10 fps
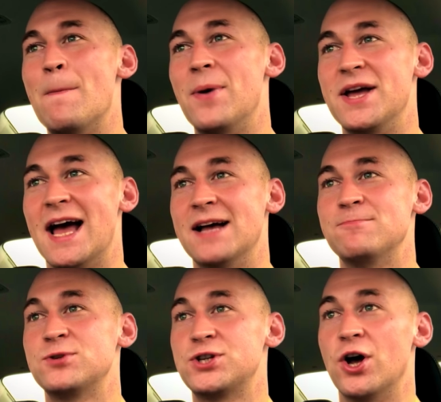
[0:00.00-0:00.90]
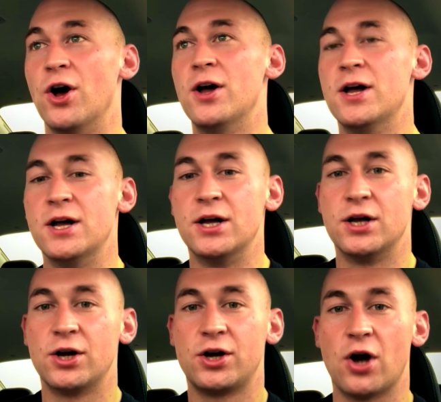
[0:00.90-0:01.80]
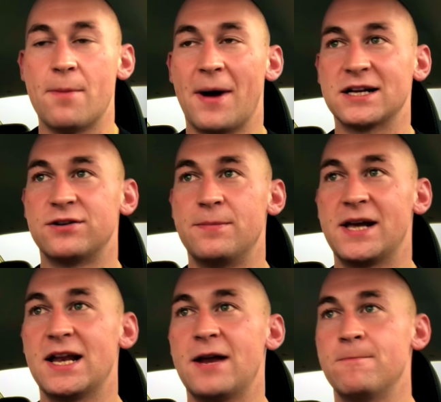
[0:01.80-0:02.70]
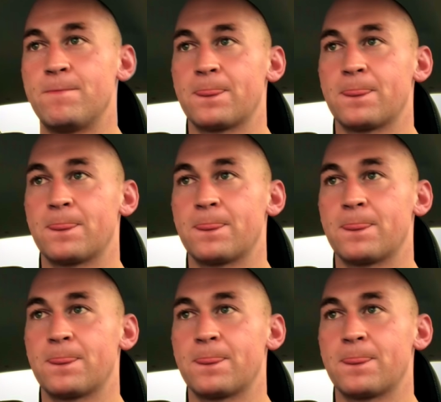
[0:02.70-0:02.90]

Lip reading: But yeah, so going back to the beginning,